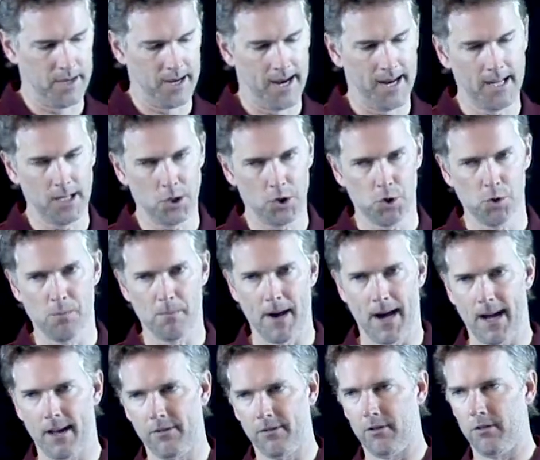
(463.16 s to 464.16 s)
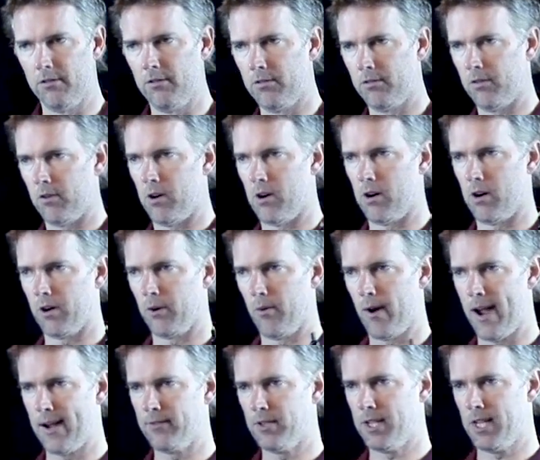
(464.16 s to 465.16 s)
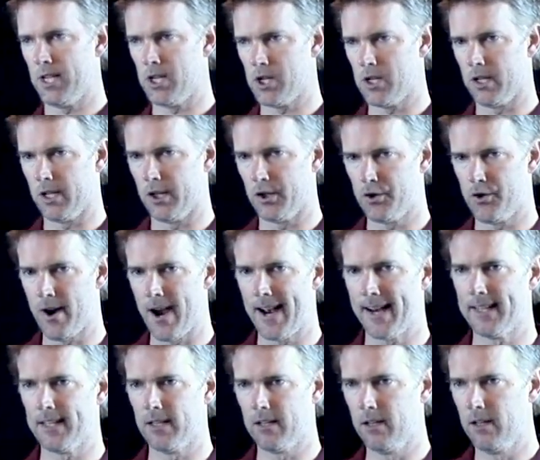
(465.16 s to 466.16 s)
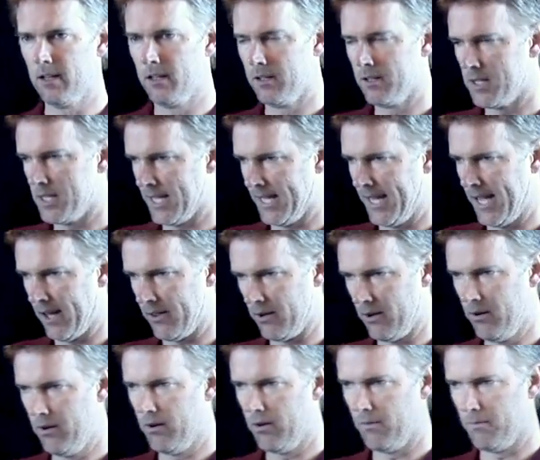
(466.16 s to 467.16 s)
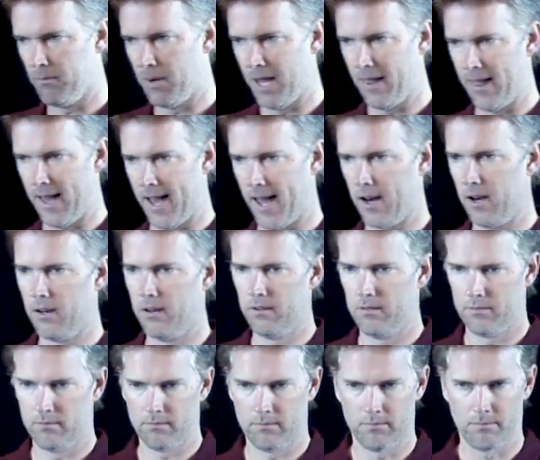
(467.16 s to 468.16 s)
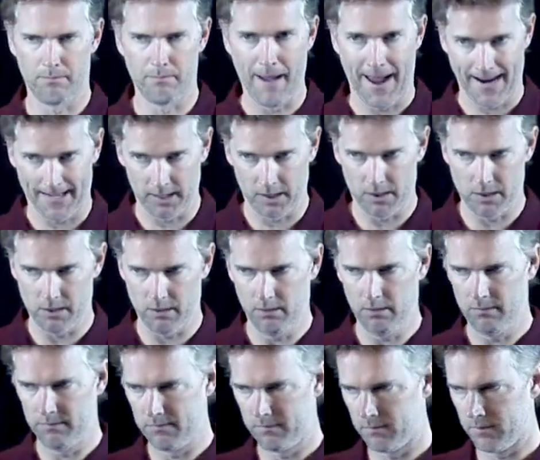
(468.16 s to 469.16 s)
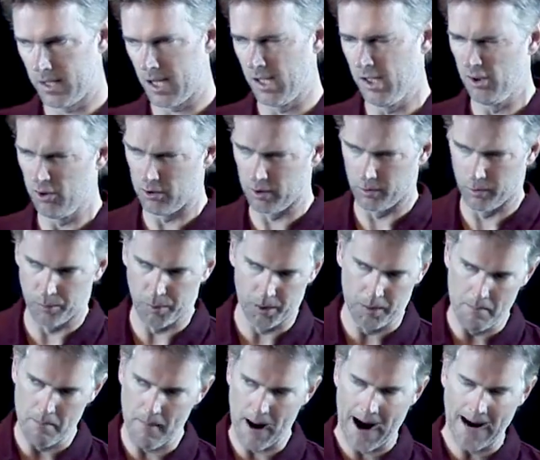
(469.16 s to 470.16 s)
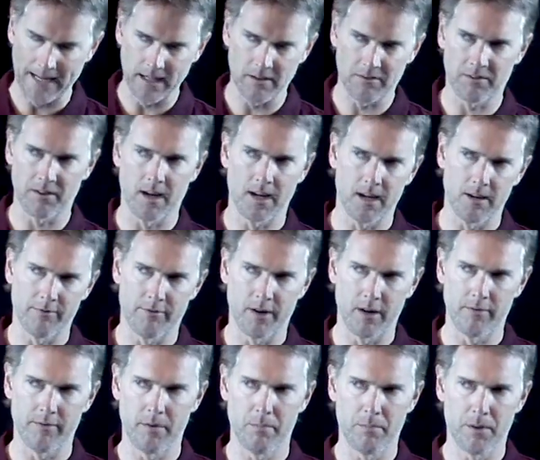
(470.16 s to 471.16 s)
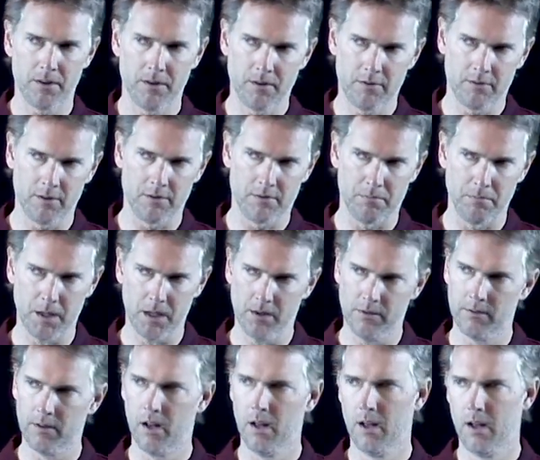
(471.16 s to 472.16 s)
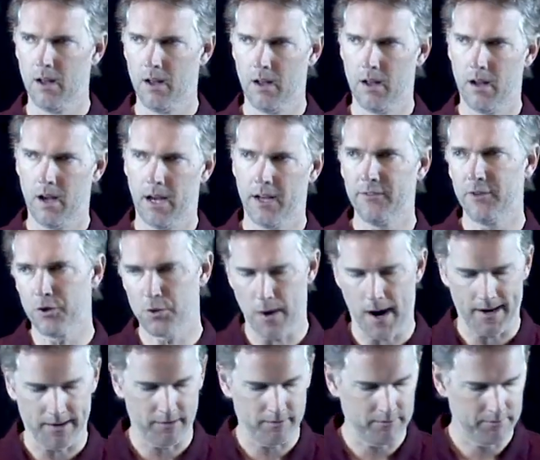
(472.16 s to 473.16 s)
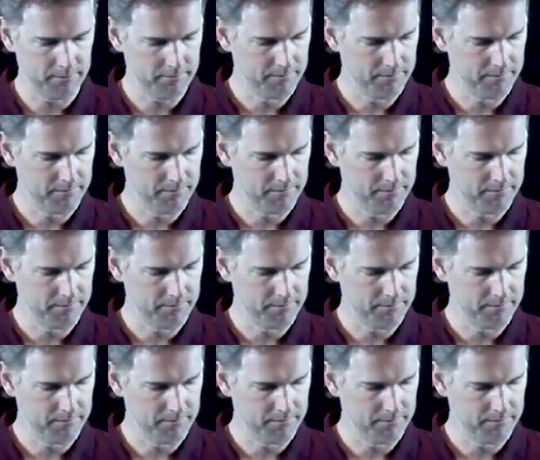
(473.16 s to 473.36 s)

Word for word: any two masses are gravitationally attracted together by that magnitude. Okay, usually we put a minus sign in front of it, but this just means it's attracted.